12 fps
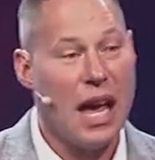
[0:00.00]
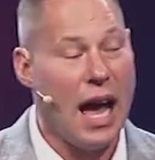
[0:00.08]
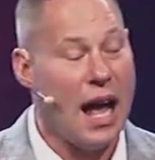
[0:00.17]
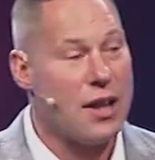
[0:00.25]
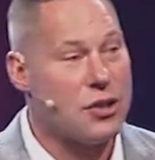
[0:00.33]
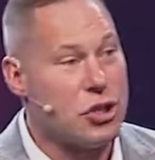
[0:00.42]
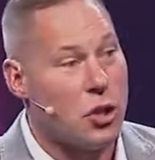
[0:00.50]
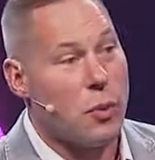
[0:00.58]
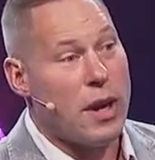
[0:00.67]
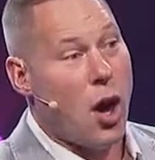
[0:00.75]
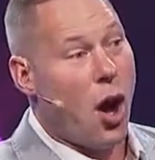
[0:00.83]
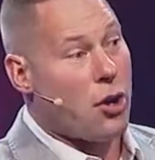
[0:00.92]
And so
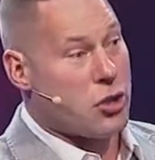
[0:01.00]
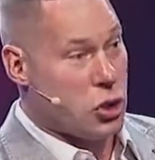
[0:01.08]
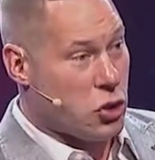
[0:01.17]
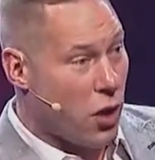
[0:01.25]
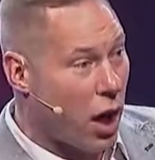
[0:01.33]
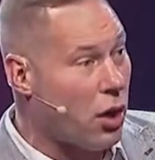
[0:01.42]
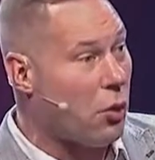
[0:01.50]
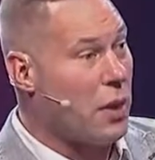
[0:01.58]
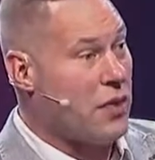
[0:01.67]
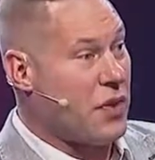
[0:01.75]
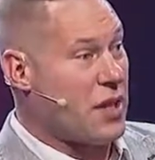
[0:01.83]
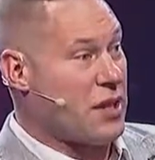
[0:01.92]
we all struggle
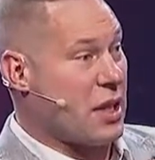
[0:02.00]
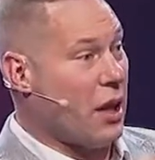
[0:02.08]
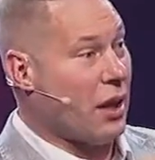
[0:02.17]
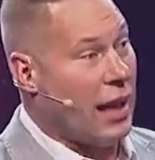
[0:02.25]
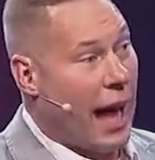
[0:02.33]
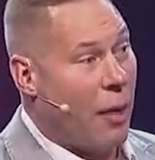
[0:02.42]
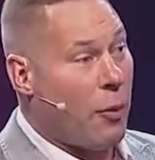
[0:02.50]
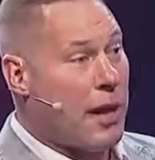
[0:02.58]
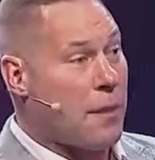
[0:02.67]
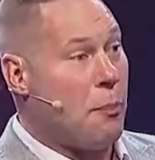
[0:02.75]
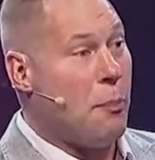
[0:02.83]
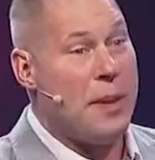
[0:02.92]
with this,
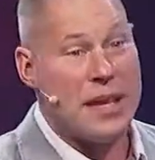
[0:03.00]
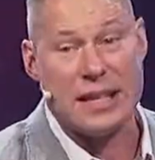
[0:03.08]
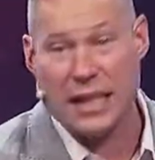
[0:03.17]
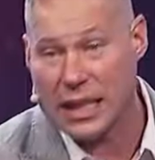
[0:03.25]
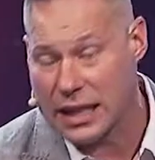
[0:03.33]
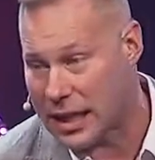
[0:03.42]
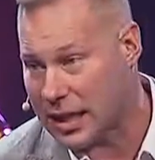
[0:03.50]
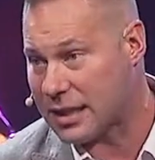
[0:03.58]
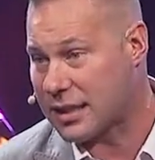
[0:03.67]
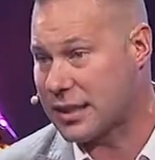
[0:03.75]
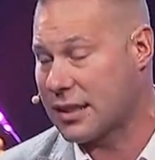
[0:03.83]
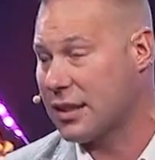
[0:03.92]
allowing
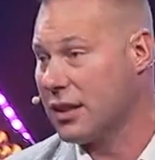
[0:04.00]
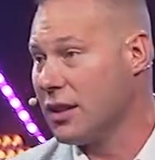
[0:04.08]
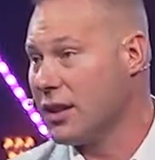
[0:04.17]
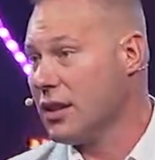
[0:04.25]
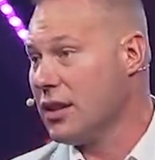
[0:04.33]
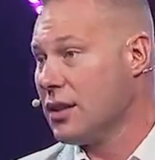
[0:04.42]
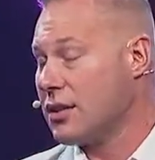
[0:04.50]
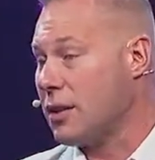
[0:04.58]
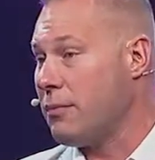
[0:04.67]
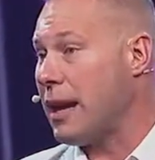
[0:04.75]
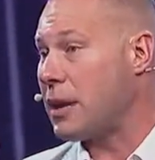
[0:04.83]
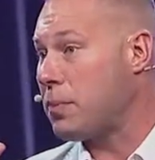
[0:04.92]
busyness to
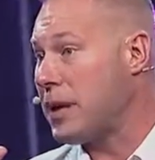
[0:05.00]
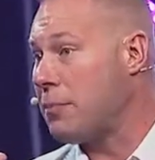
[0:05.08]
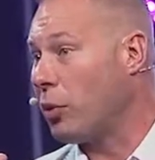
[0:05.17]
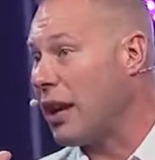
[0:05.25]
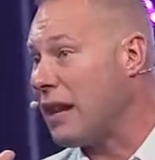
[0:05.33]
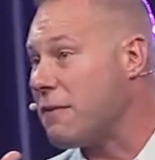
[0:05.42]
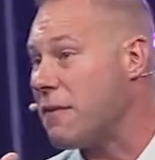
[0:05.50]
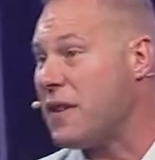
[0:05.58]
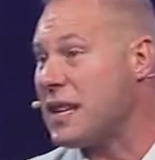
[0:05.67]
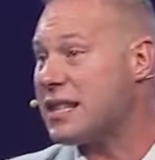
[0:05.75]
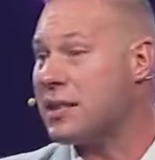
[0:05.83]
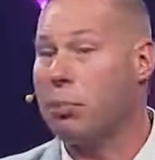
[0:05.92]
make people
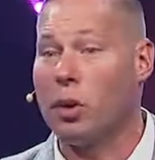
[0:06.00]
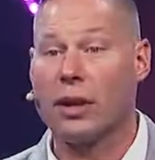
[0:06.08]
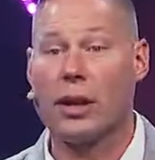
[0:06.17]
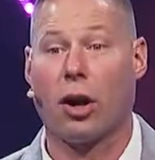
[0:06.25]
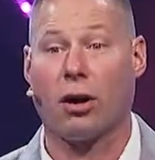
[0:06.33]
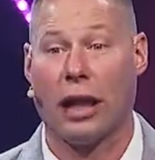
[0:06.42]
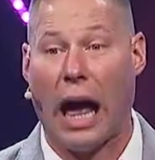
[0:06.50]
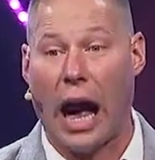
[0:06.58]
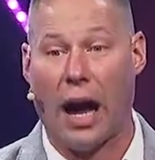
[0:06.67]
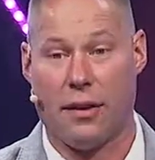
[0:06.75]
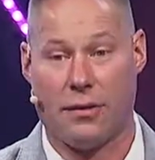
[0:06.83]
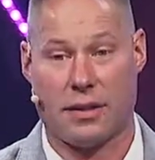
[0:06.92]
invisible in our
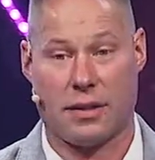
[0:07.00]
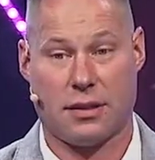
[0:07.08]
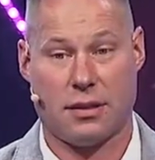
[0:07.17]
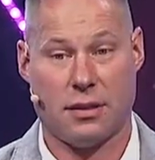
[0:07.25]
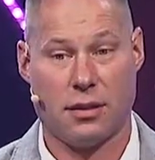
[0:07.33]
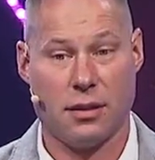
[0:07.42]
lives.